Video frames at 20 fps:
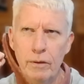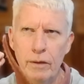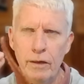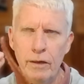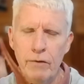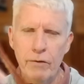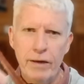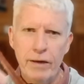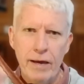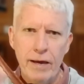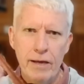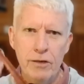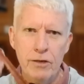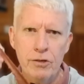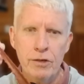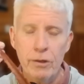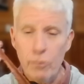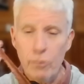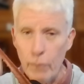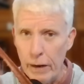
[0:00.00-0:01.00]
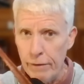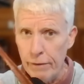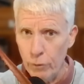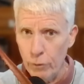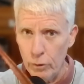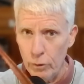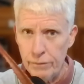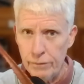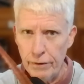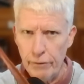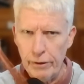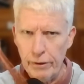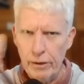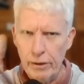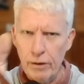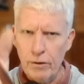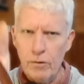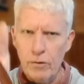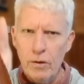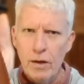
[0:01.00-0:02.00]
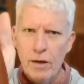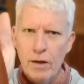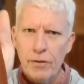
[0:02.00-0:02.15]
irrigation and the rainfall is very low,